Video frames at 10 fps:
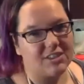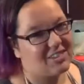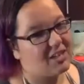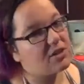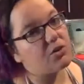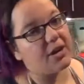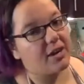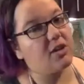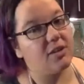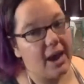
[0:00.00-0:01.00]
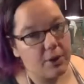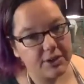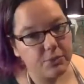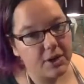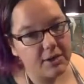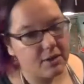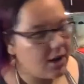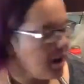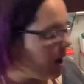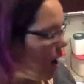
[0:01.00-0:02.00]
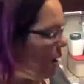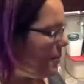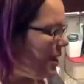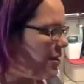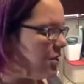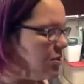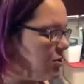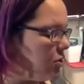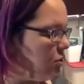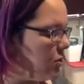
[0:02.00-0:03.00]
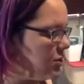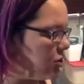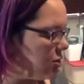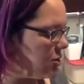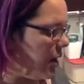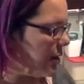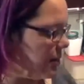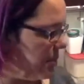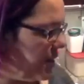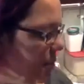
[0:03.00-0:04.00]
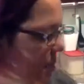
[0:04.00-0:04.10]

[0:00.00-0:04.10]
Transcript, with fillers: it's going to create a cloudy one. Um, and it also is just not going to be in a